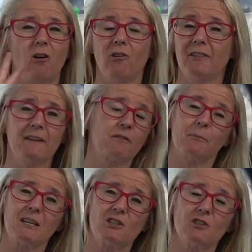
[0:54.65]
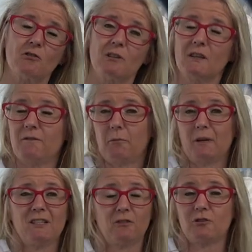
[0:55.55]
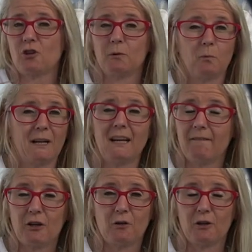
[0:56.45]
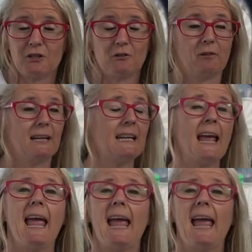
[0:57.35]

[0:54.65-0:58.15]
all the information you need for research on whatever you're doing.